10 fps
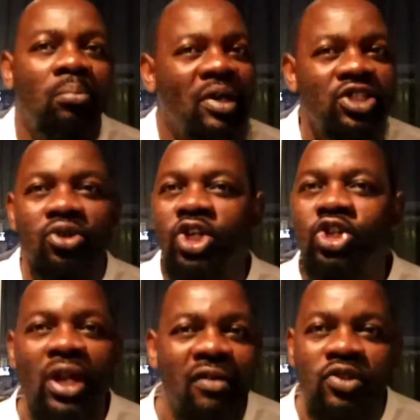But, you know, you
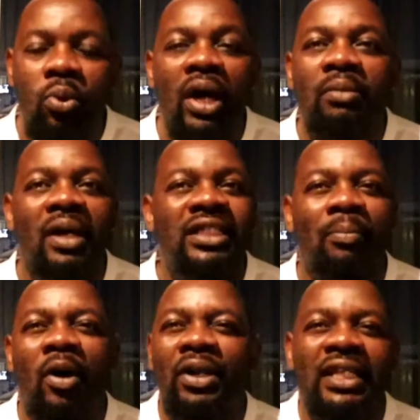don't have to worry much
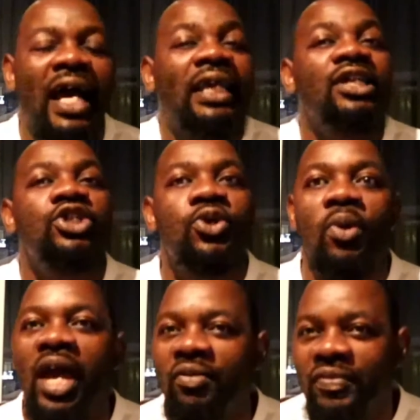about it. I can
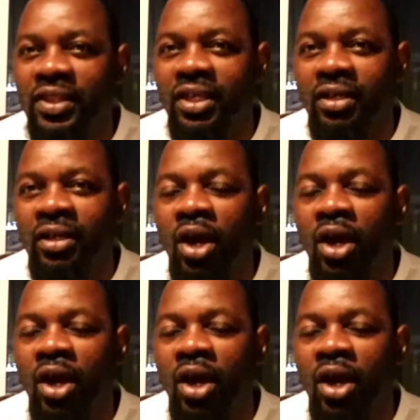do everything.